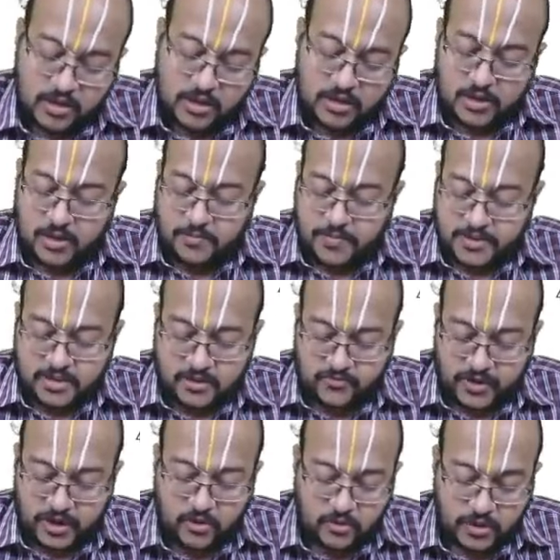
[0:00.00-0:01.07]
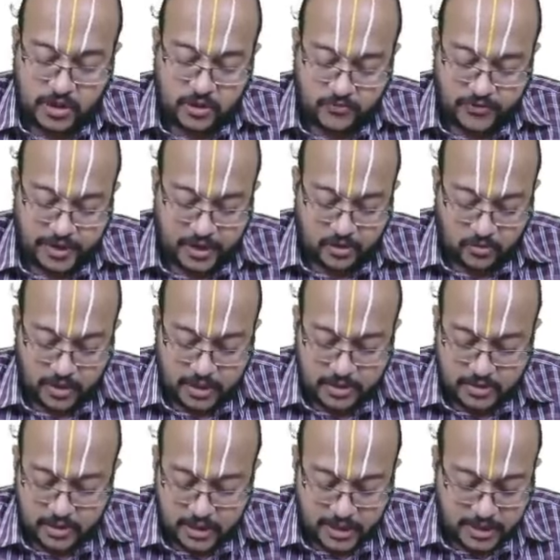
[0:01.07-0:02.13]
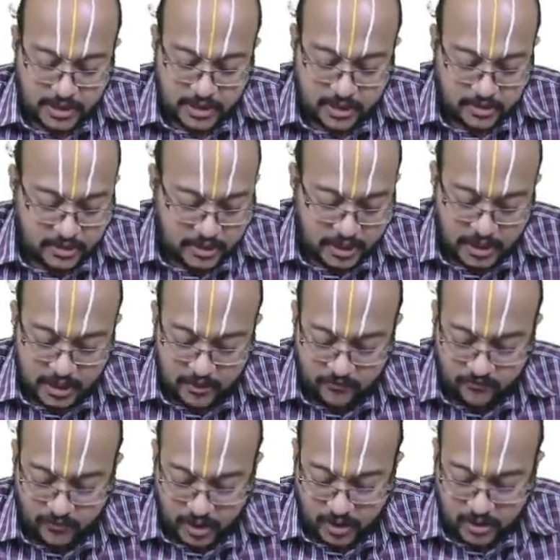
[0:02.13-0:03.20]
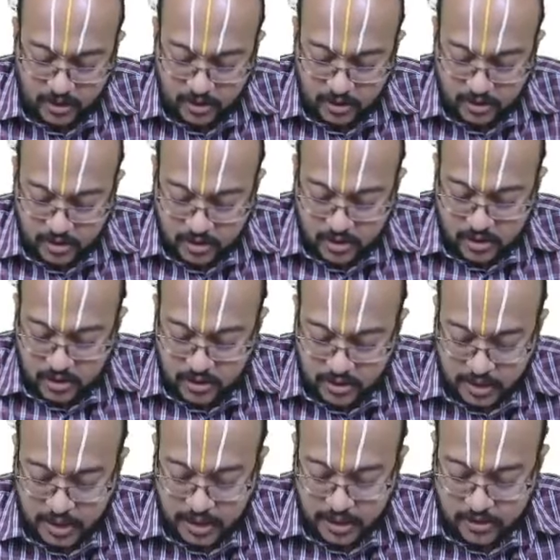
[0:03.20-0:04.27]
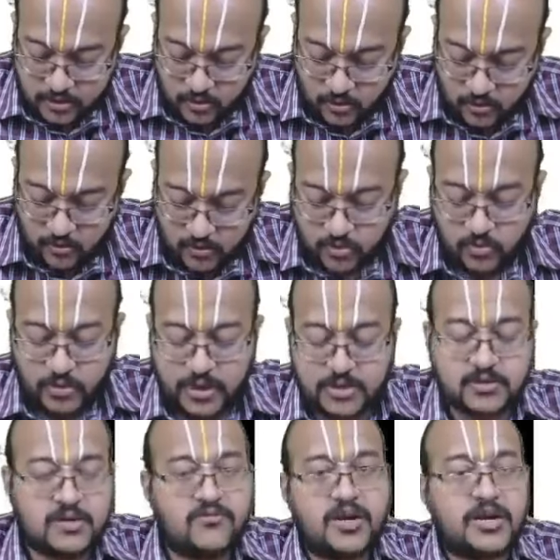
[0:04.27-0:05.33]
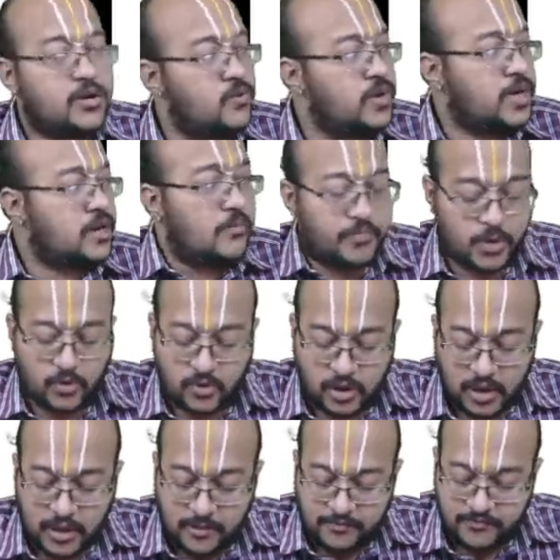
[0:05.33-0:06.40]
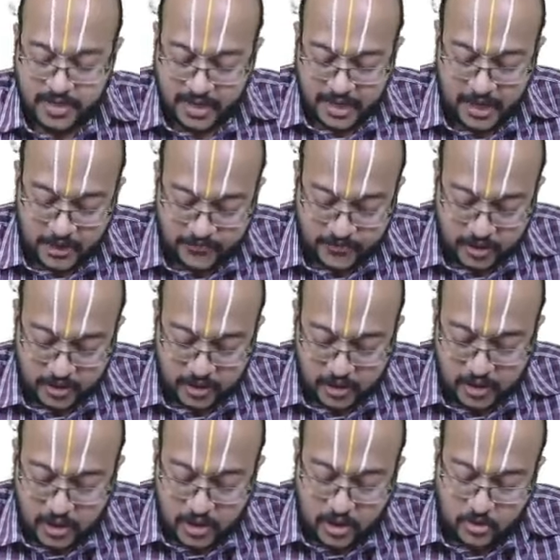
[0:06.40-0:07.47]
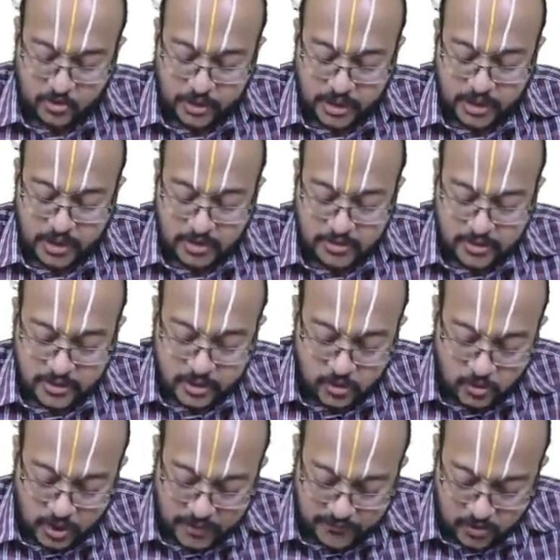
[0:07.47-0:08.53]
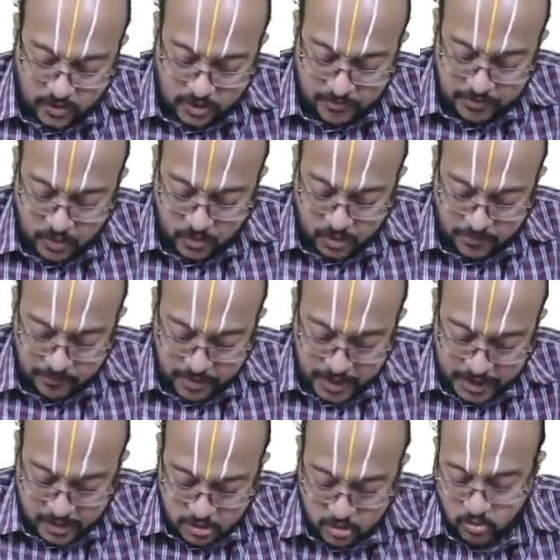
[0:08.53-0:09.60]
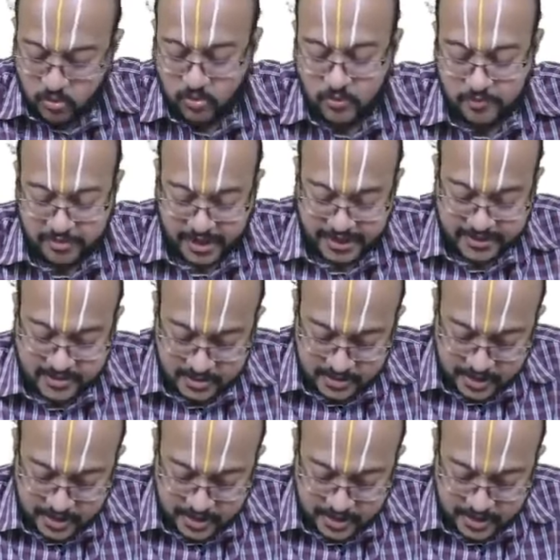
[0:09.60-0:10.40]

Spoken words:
or present value we need to find out. Either year D1, D2, 2 years dividend you will compute. Thereafter, okay, you have to compute P2, price at